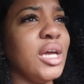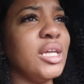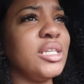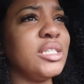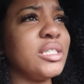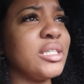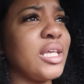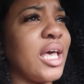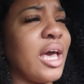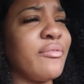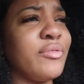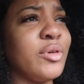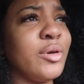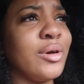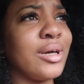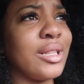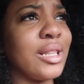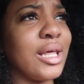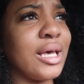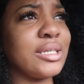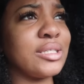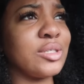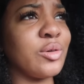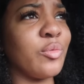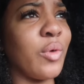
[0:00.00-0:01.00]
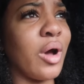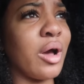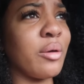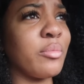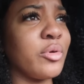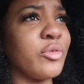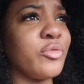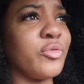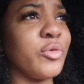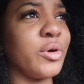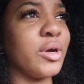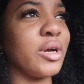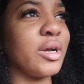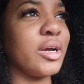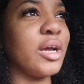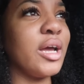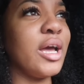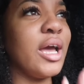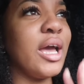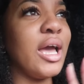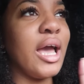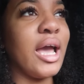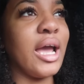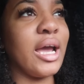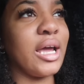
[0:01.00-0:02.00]
just have you a glass of wine before
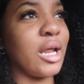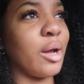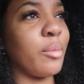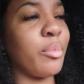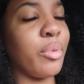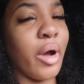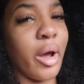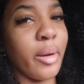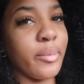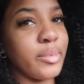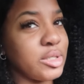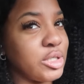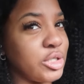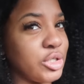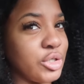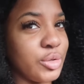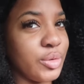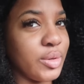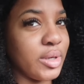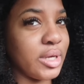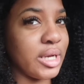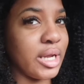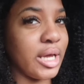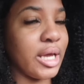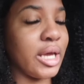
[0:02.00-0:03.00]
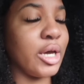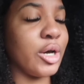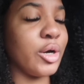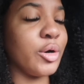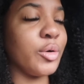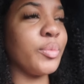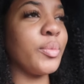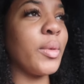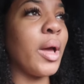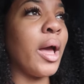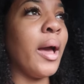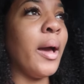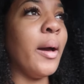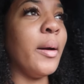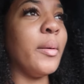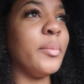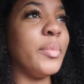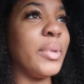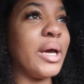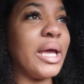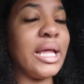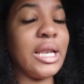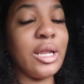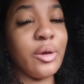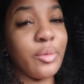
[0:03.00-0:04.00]
and I promise you it'll help.
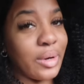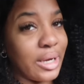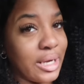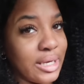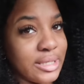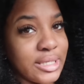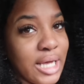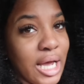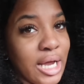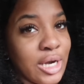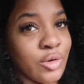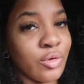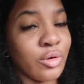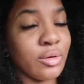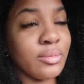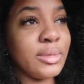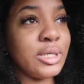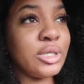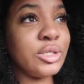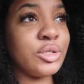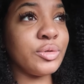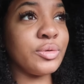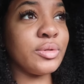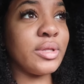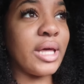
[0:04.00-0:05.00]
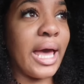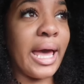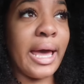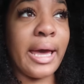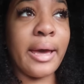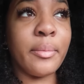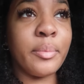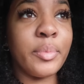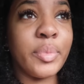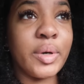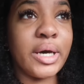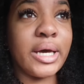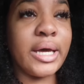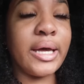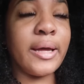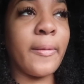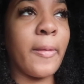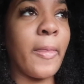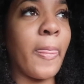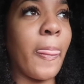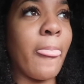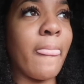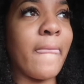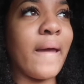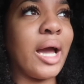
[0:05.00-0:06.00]
But anyways, I normally do that, but
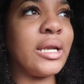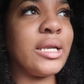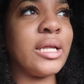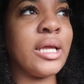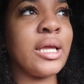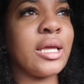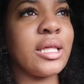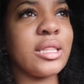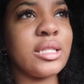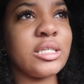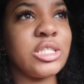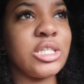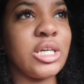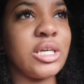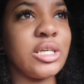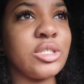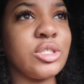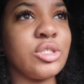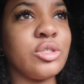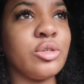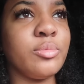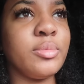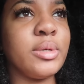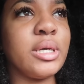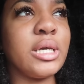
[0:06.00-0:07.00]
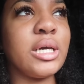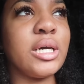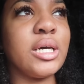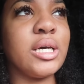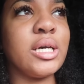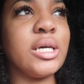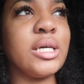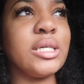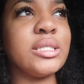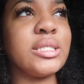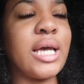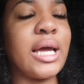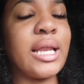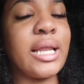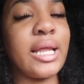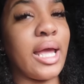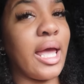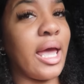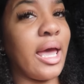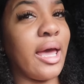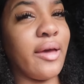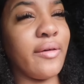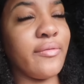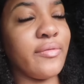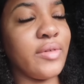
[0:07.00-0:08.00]
I didn't get the chance to because I didn't
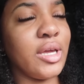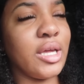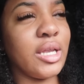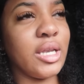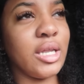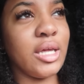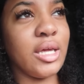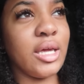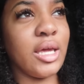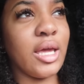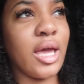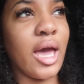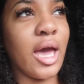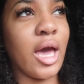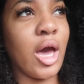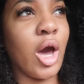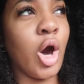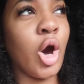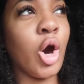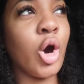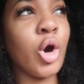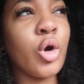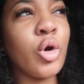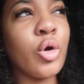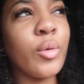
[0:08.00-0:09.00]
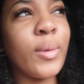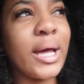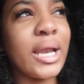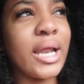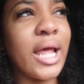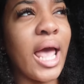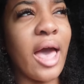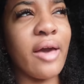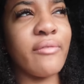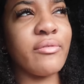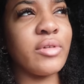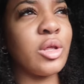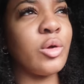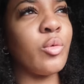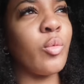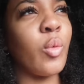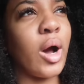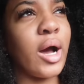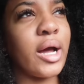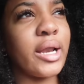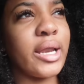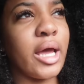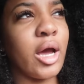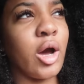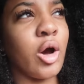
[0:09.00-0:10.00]
have any at home. I didn't have any
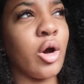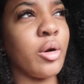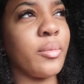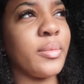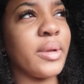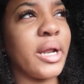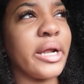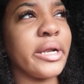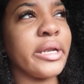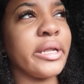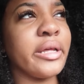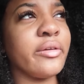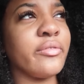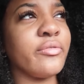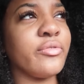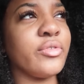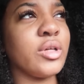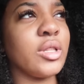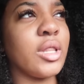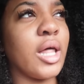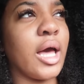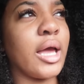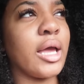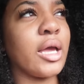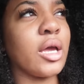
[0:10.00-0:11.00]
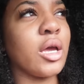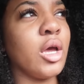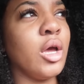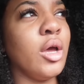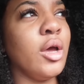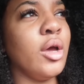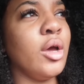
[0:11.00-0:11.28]
wine at home and I didn't feel like